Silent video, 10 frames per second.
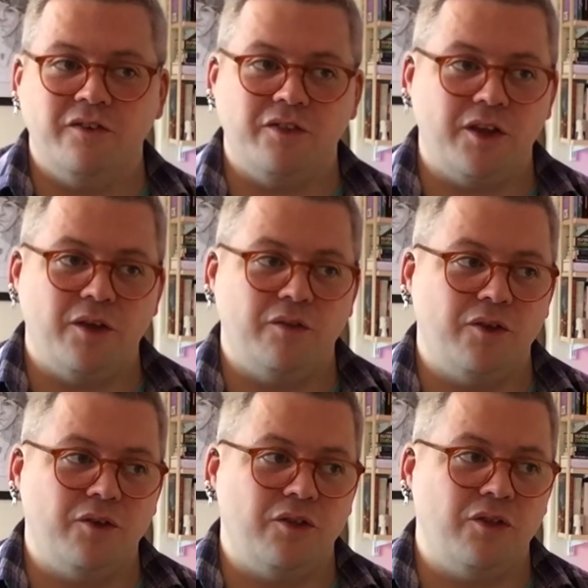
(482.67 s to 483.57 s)

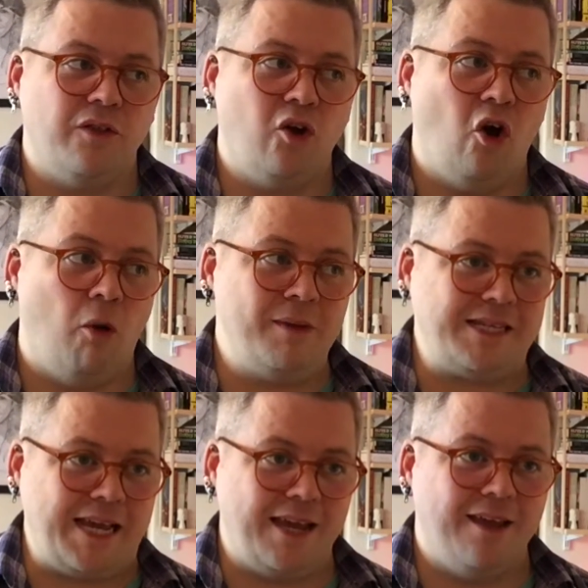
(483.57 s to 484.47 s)
The
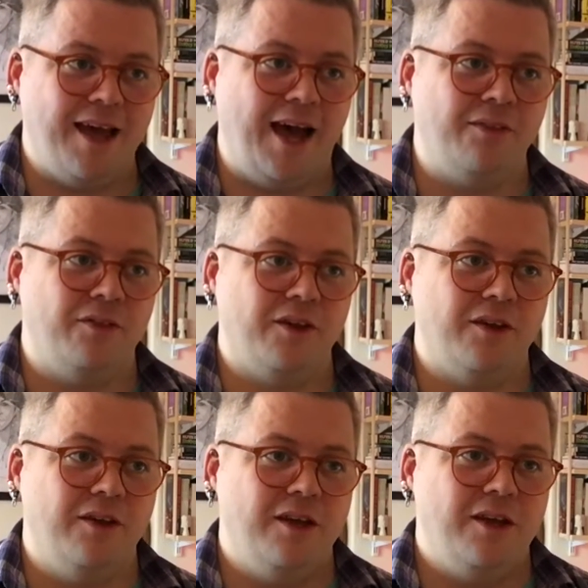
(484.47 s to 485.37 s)
comedy and
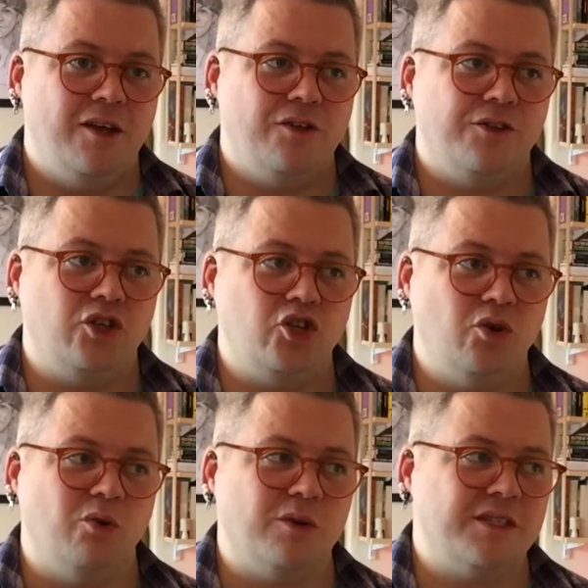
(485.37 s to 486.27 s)
the
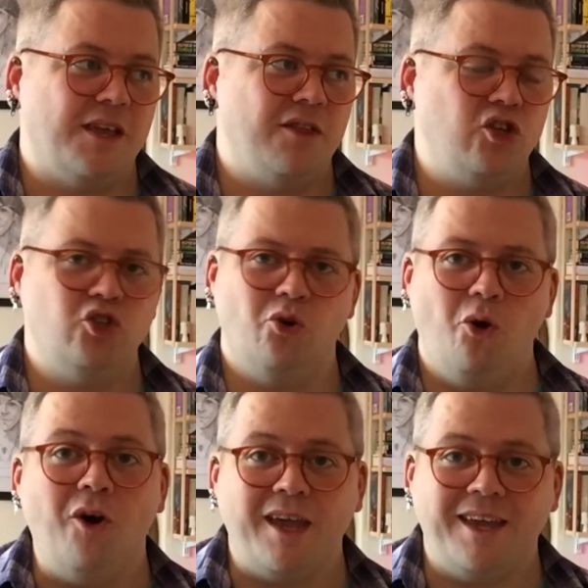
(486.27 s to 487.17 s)
jokes and the
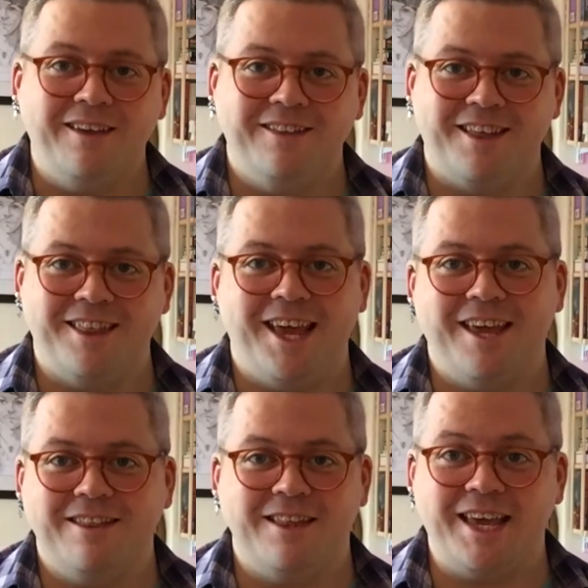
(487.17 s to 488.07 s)
joy that
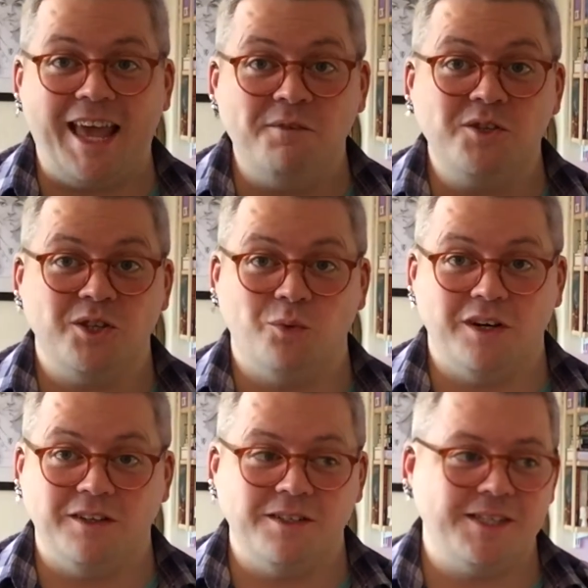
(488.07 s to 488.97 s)
they gave to the
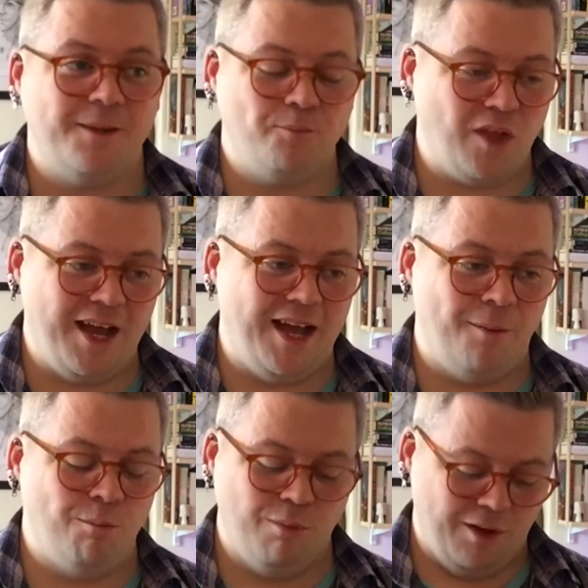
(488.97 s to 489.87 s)
world
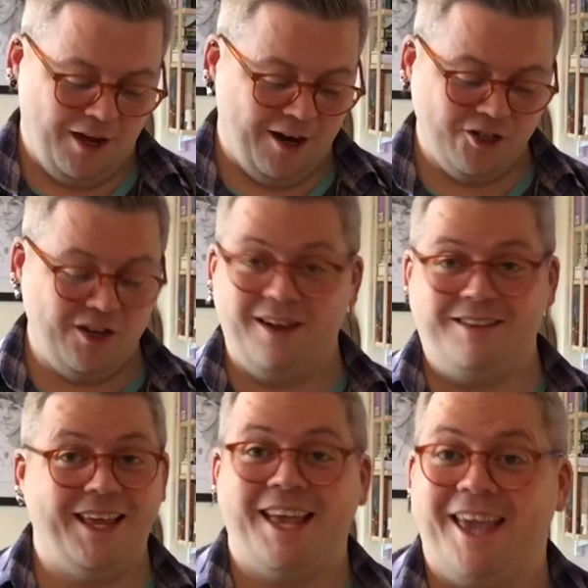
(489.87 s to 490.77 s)
are,
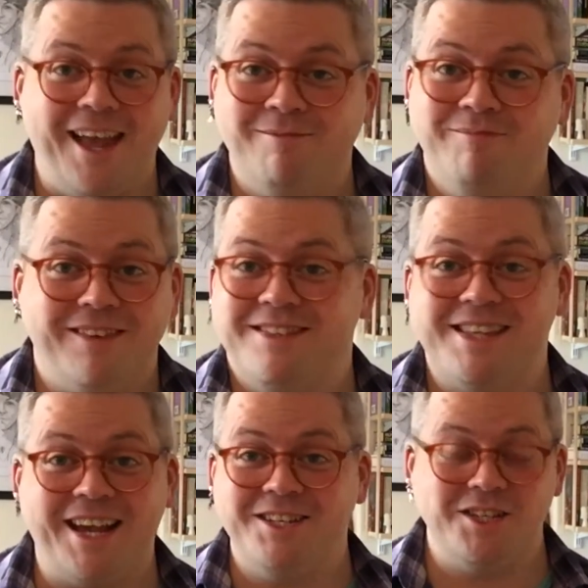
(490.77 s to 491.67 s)
like, again,
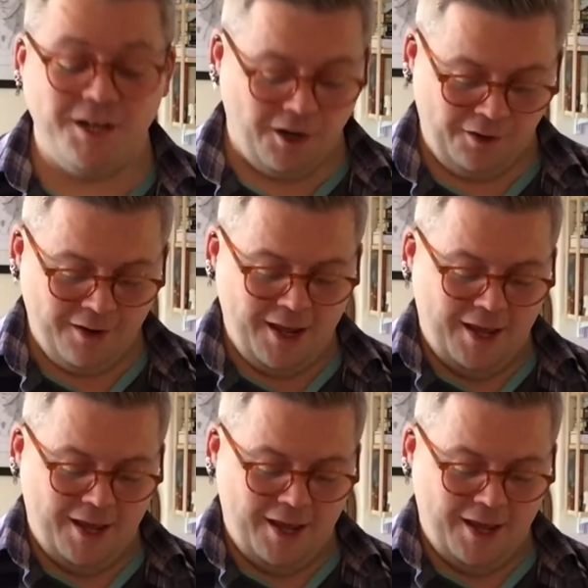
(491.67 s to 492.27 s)
second to none.